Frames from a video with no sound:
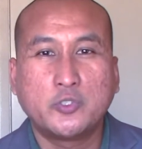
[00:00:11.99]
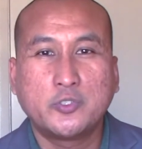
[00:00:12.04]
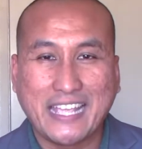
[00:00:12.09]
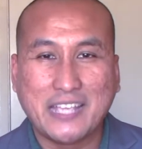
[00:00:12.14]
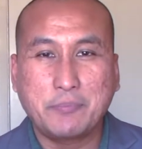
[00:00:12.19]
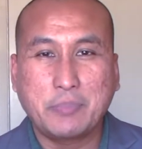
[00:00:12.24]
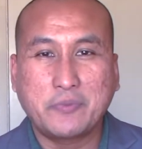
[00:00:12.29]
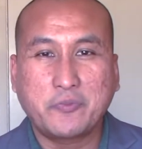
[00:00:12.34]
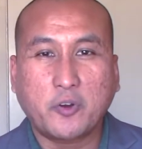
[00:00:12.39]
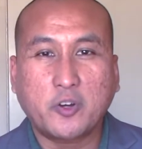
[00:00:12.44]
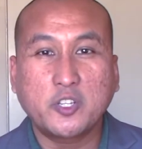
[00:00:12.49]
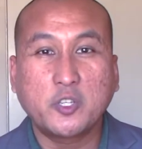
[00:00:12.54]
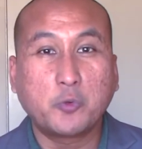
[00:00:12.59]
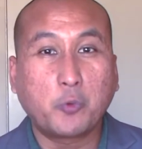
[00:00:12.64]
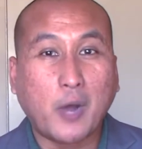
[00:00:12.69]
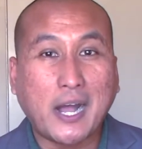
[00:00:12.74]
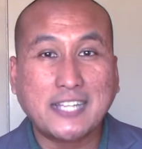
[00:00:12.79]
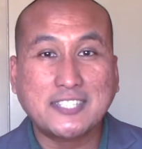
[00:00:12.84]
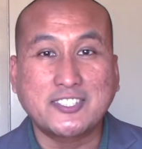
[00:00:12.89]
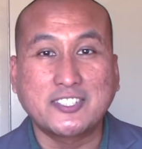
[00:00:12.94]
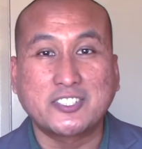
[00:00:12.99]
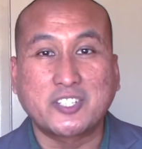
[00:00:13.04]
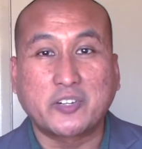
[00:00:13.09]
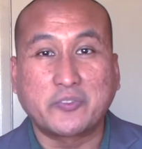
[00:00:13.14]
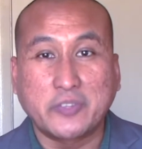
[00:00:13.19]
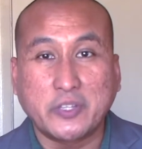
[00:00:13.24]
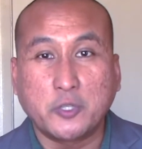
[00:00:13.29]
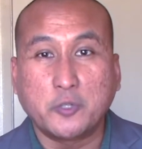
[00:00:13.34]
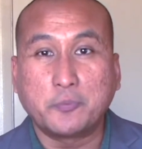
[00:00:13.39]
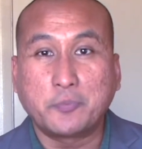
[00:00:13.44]
Hey, before you watch this
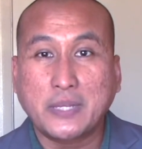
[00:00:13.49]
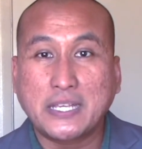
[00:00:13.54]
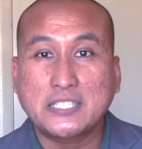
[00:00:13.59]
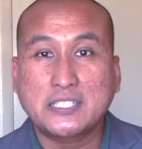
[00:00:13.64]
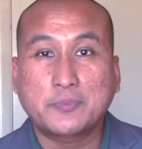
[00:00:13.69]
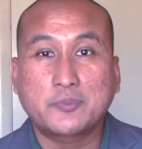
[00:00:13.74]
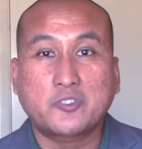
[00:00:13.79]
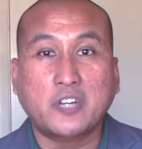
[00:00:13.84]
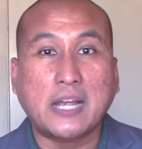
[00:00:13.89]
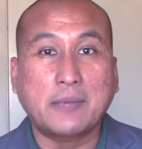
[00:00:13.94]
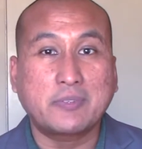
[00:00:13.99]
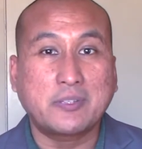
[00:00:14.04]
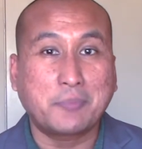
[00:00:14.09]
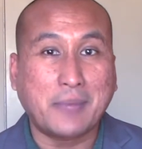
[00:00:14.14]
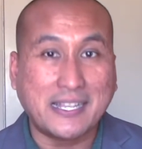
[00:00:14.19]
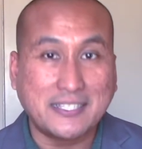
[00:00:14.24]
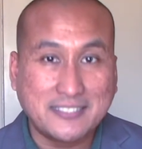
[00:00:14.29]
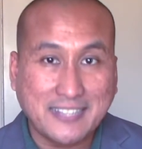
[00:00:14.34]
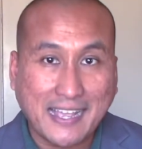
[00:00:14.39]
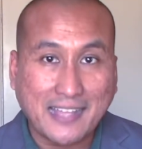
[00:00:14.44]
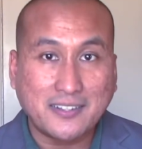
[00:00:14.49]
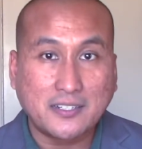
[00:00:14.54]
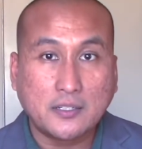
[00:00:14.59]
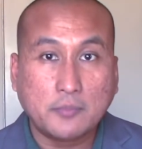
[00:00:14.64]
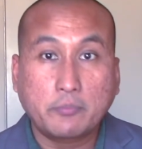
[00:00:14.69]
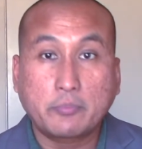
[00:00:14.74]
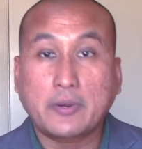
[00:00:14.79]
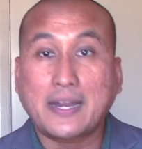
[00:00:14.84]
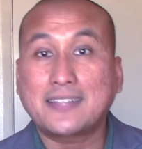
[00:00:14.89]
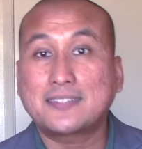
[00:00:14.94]
review, please subscribe to my
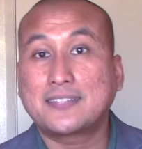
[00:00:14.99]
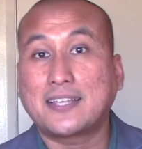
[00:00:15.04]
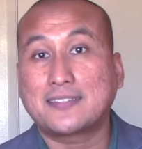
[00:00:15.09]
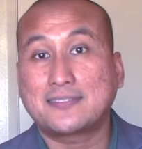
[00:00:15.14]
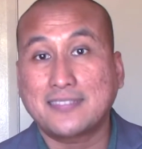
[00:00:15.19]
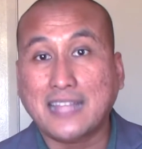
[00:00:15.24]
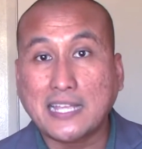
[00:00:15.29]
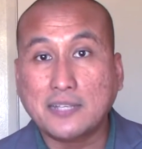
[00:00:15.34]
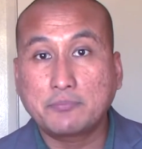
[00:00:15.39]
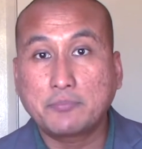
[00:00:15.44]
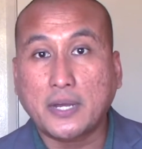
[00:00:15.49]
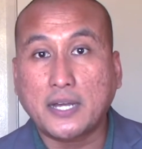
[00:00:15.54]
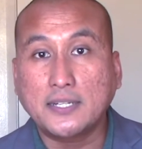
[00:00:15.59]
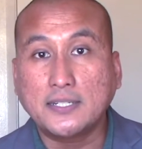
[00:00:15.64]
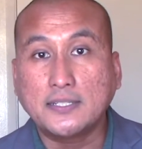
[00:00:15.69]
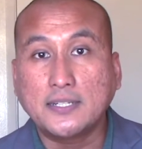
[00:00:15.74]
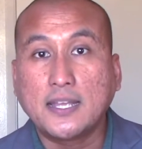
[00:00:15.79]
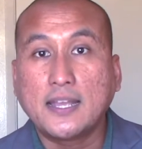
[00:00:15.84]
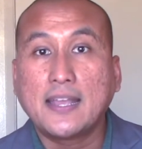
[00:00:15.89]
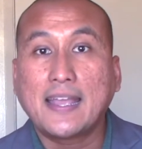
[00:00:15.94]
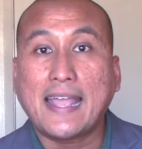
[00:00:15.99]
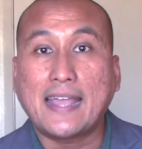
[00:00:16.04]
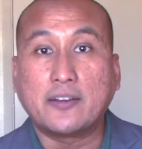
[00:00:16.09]
channel, press that like button,